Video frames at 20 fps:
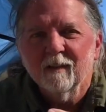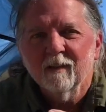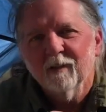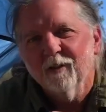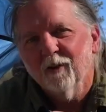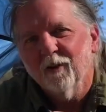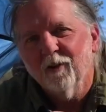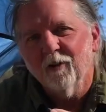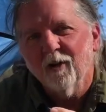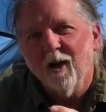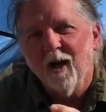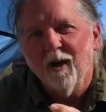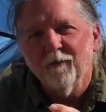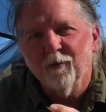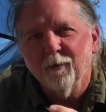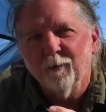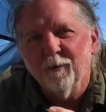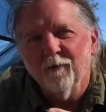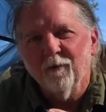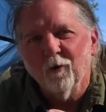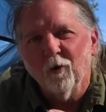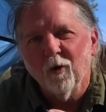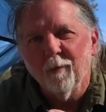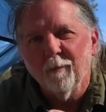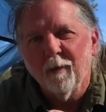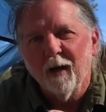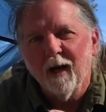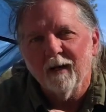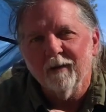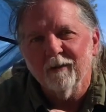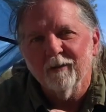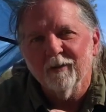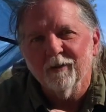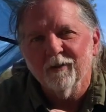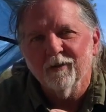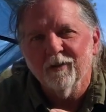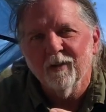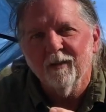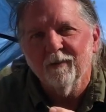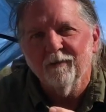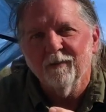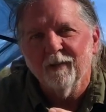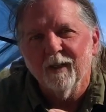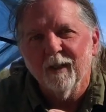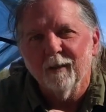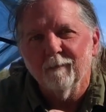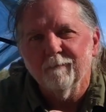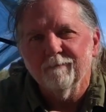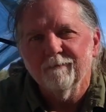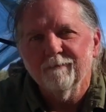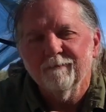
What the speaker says: Little coffee before I pack this stuff up.